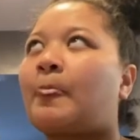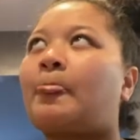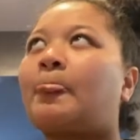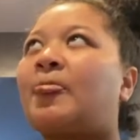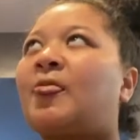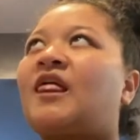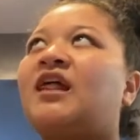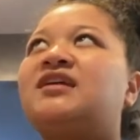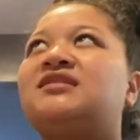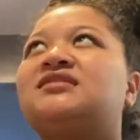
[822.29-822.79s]

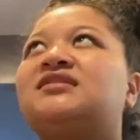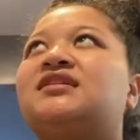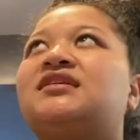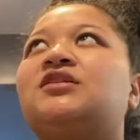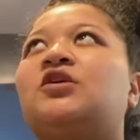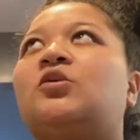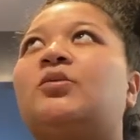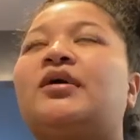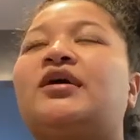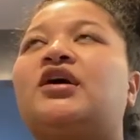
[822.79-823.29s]
it's not like,
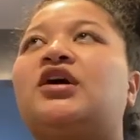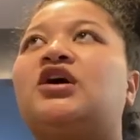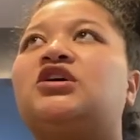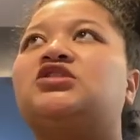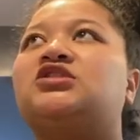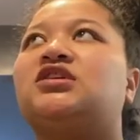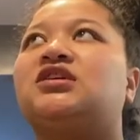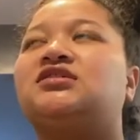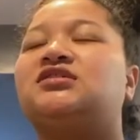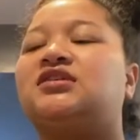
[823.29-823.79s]
oh my gosh,
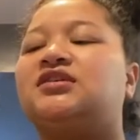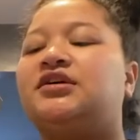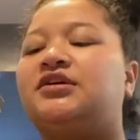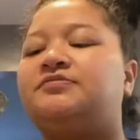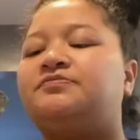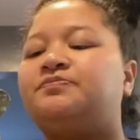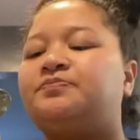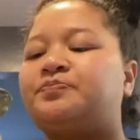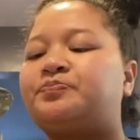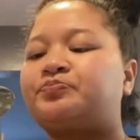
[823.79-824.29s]
like I said,
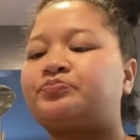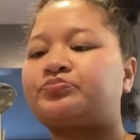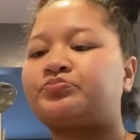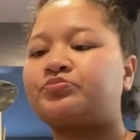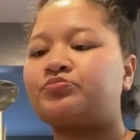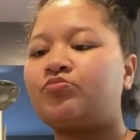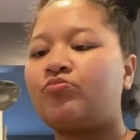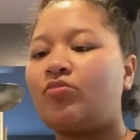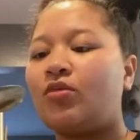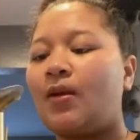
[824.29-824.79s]

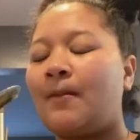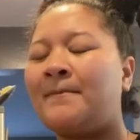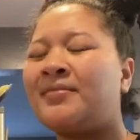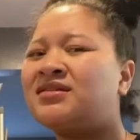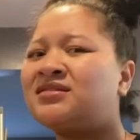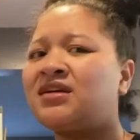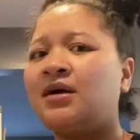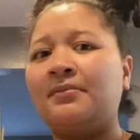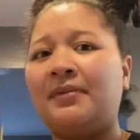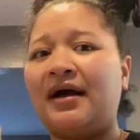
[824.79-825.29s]
but it's
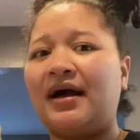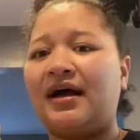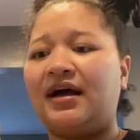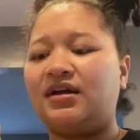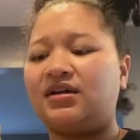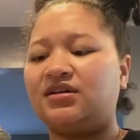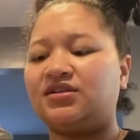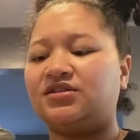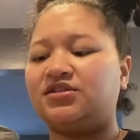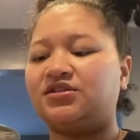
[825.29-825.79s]
not bad
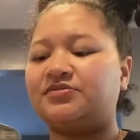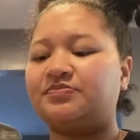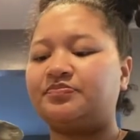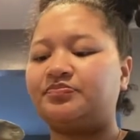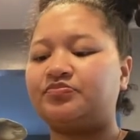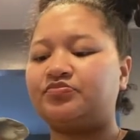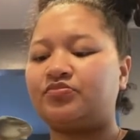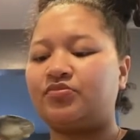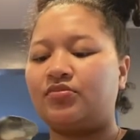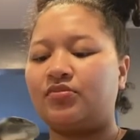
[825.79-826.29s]
either.
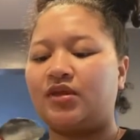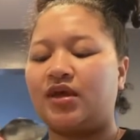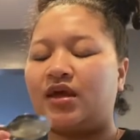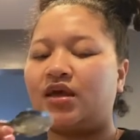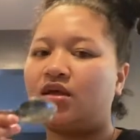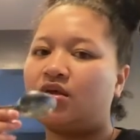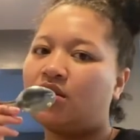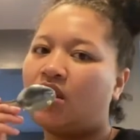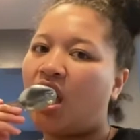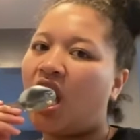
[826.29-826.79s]

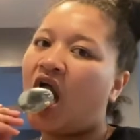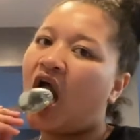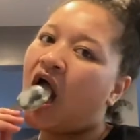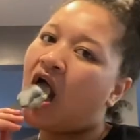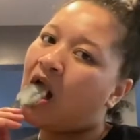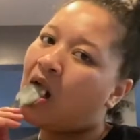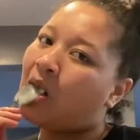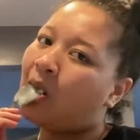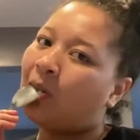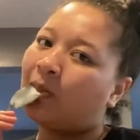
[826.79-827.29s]
Like,
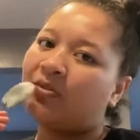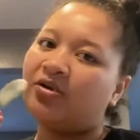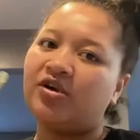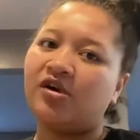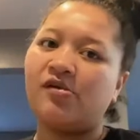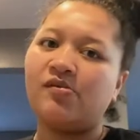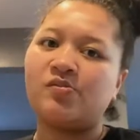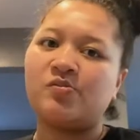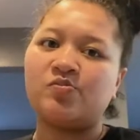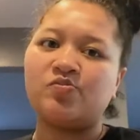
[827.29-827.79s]
you
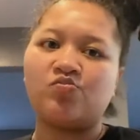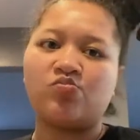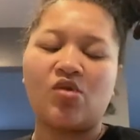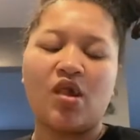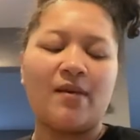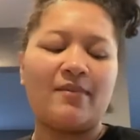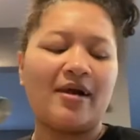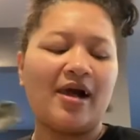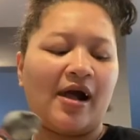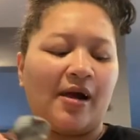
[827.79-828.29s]
know, not
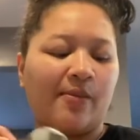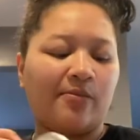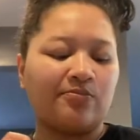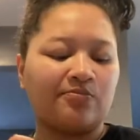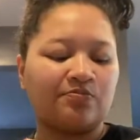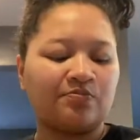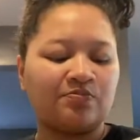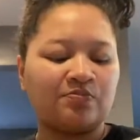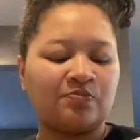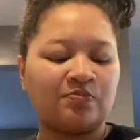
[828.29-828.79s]
bad,
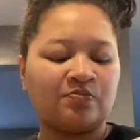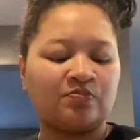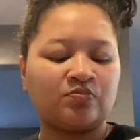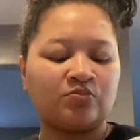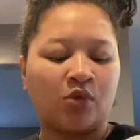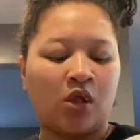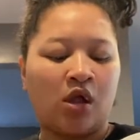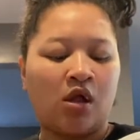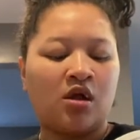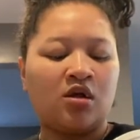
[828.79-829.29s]

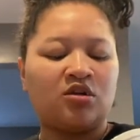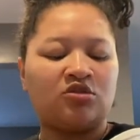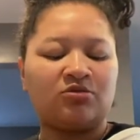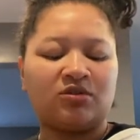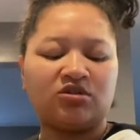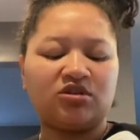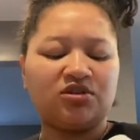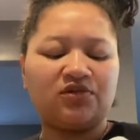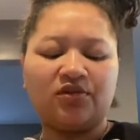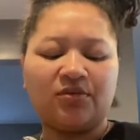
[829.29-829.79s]

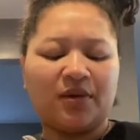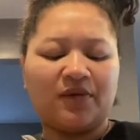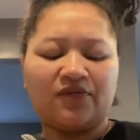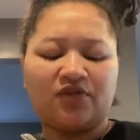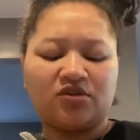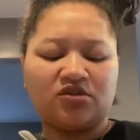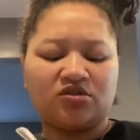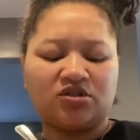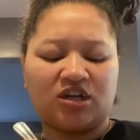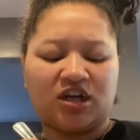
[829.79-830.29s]
especially for my
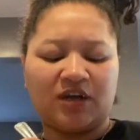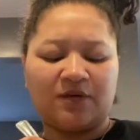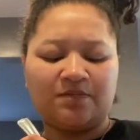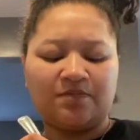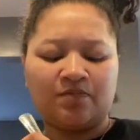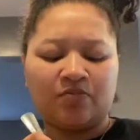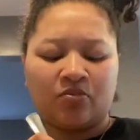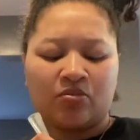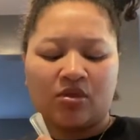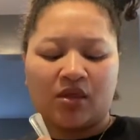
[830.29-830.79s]
first time.
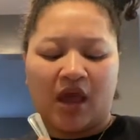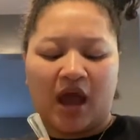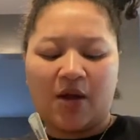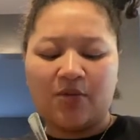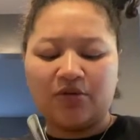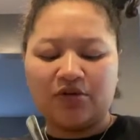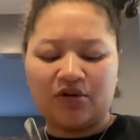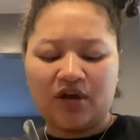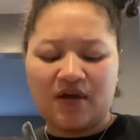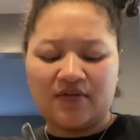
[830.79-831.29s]
I
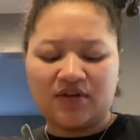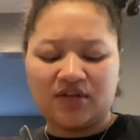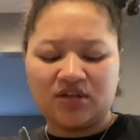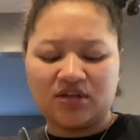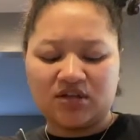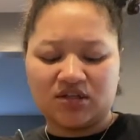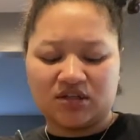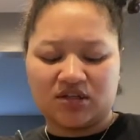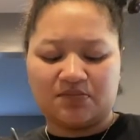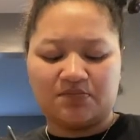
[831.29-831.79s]
really don't have nothing
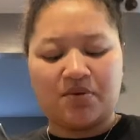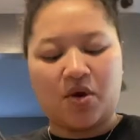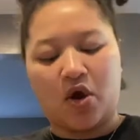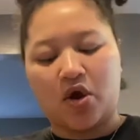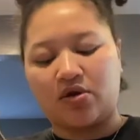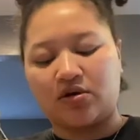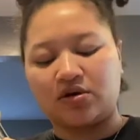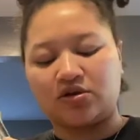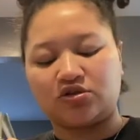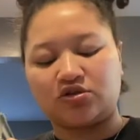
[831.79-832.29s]
to
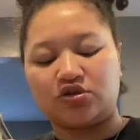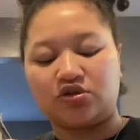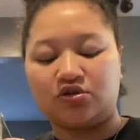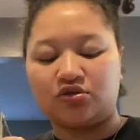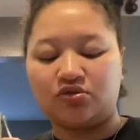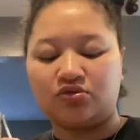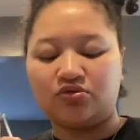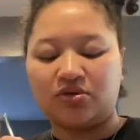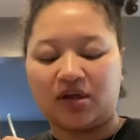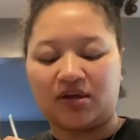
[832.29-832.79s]
compare it to.
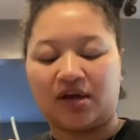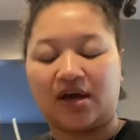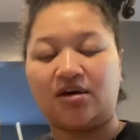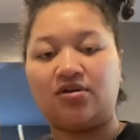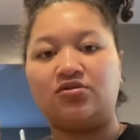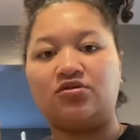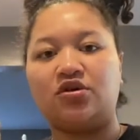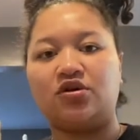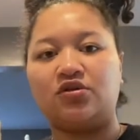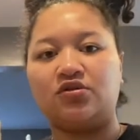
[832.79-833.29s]
Like I don't
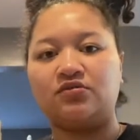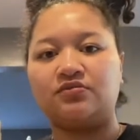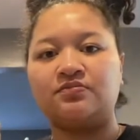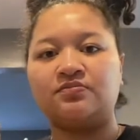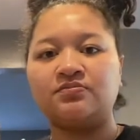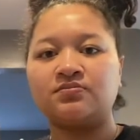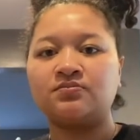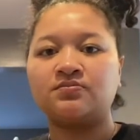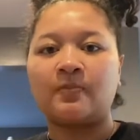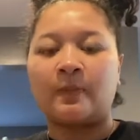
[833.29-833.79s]
know
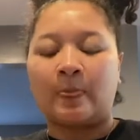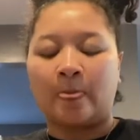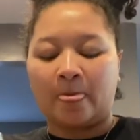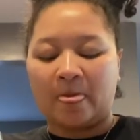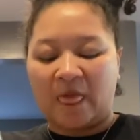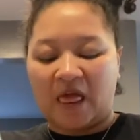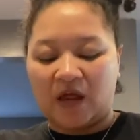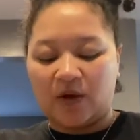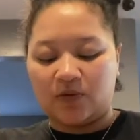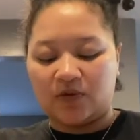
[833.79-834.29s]

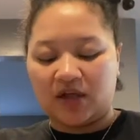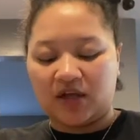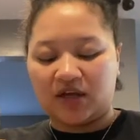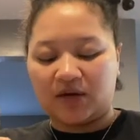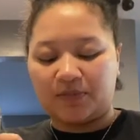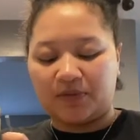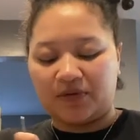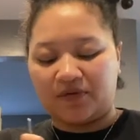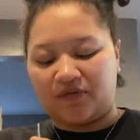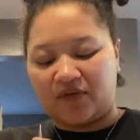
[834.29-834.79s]
what like a
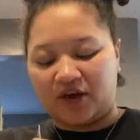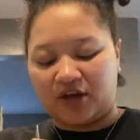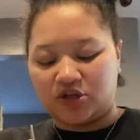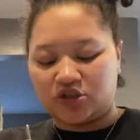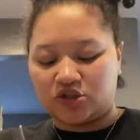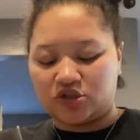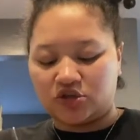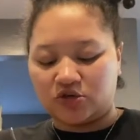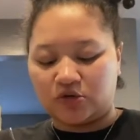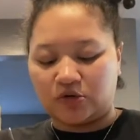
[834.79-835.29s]

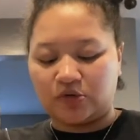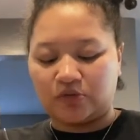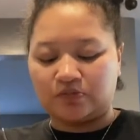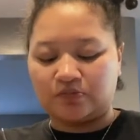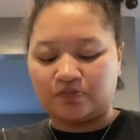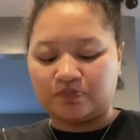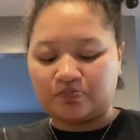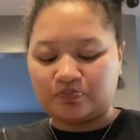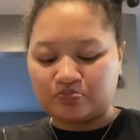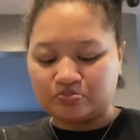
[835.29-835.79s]
professional
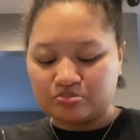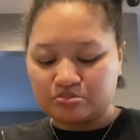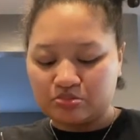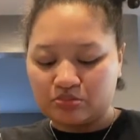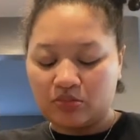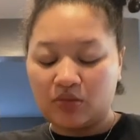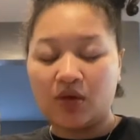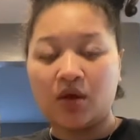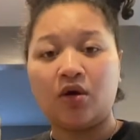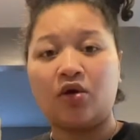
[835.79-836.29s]

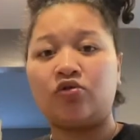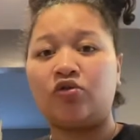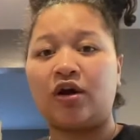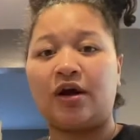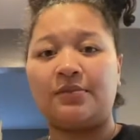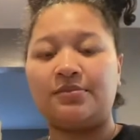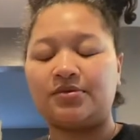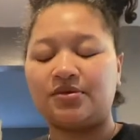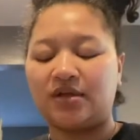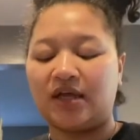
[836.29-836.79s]
creme
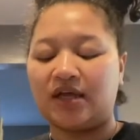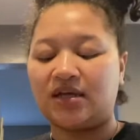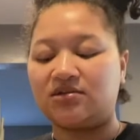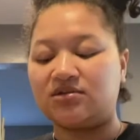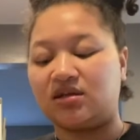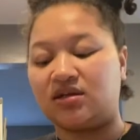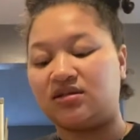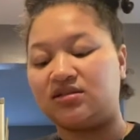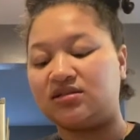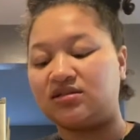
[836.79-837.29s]
brulee
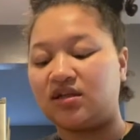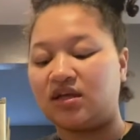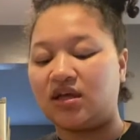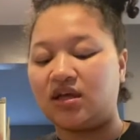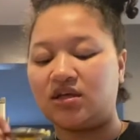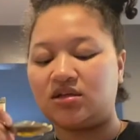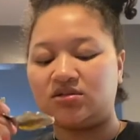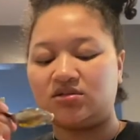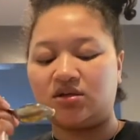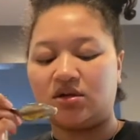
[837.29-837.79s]
tastes
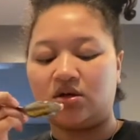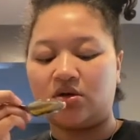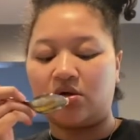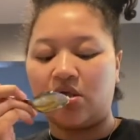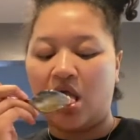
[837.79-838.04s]
like, so